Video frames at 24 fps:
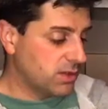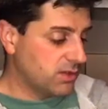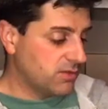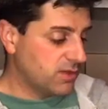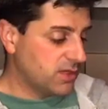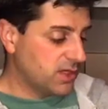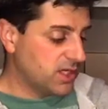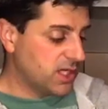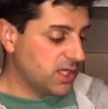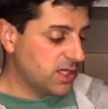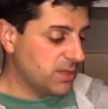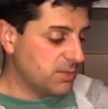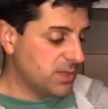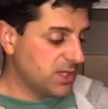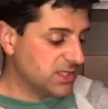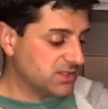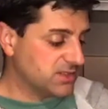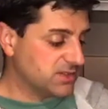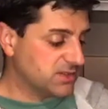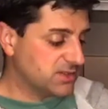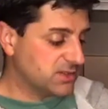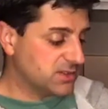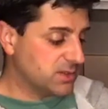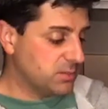that he
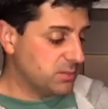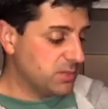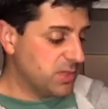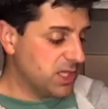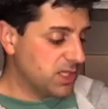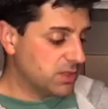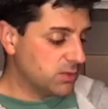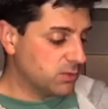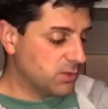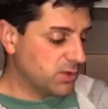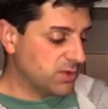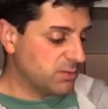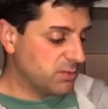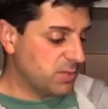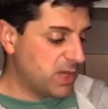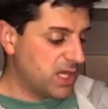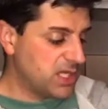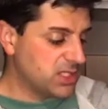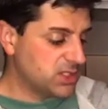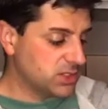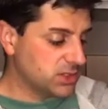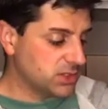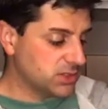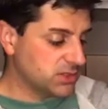must submit with
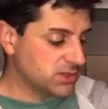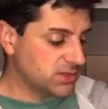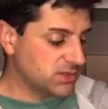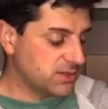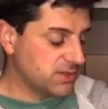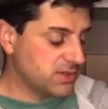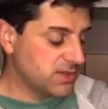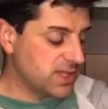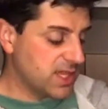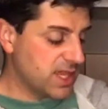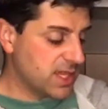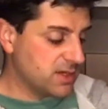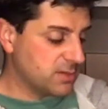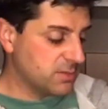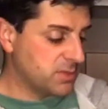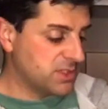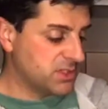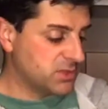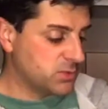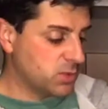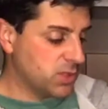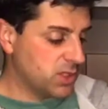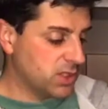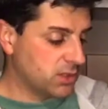patience to the
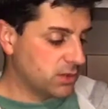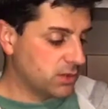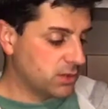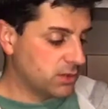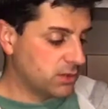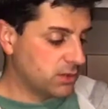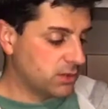enemy's will.